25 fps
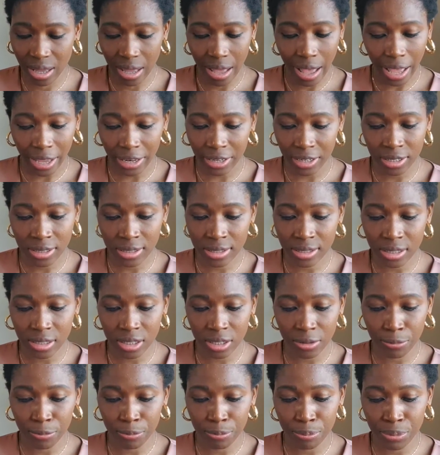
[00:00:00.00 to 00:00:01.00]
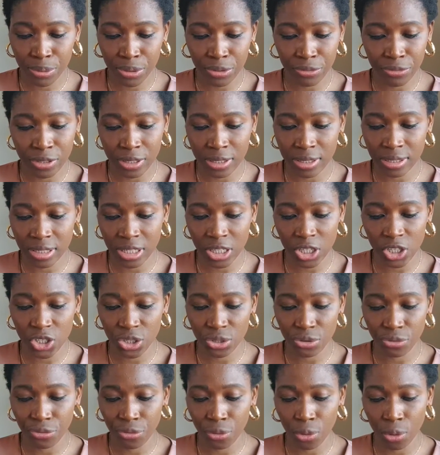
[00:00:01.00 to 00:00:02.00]
I didn't see the previous
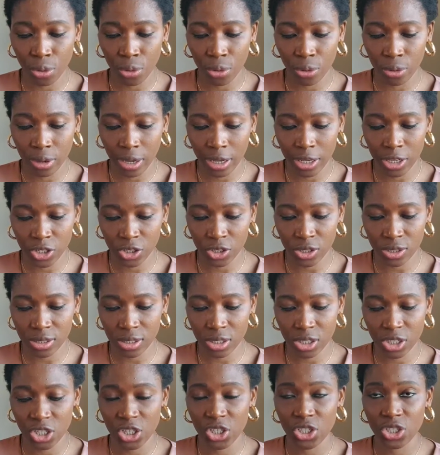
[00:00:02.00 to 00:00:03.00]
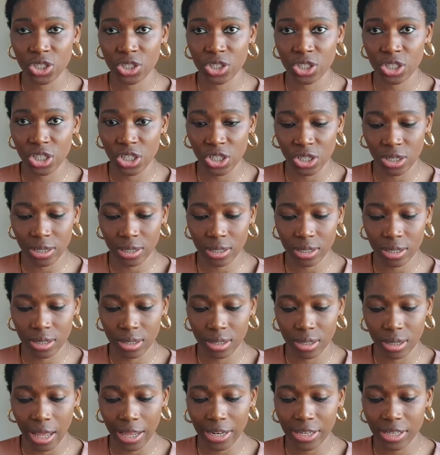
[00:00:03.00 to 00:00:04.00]
TG4. It's just a
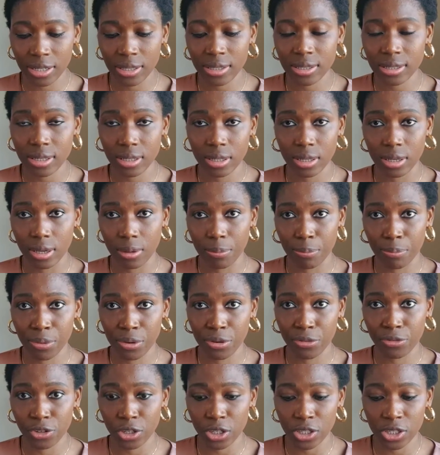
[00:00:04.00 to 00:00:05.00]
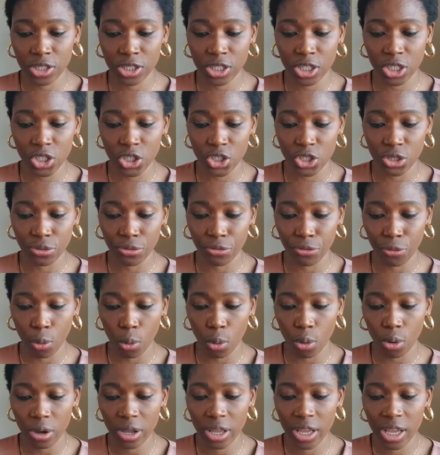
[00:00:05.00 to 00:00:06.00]
I didn't see the previous
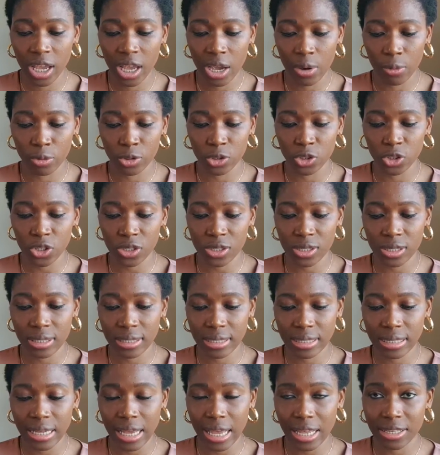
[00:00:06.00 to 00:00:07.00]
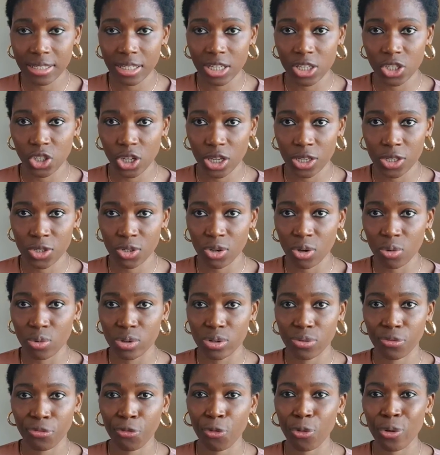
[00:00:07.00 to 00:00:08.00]
TG4. It was just a TSH I saw
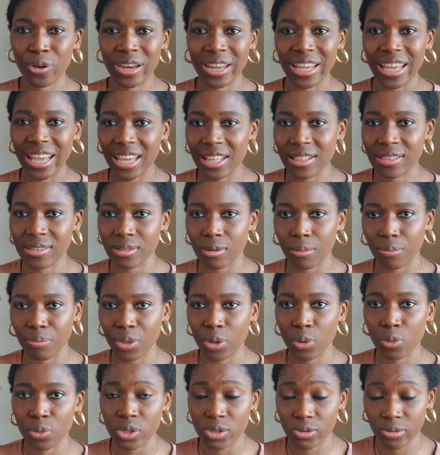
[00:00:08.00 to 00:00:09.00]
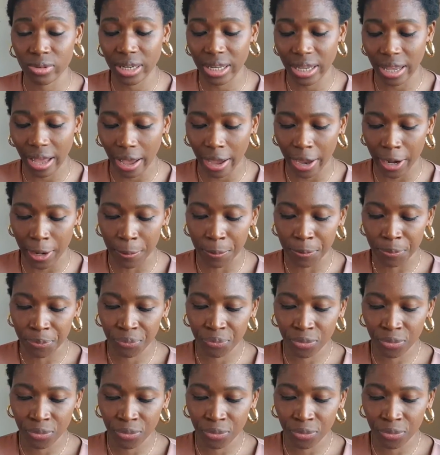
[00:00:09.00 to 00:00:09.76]
was 48 something. It was really high.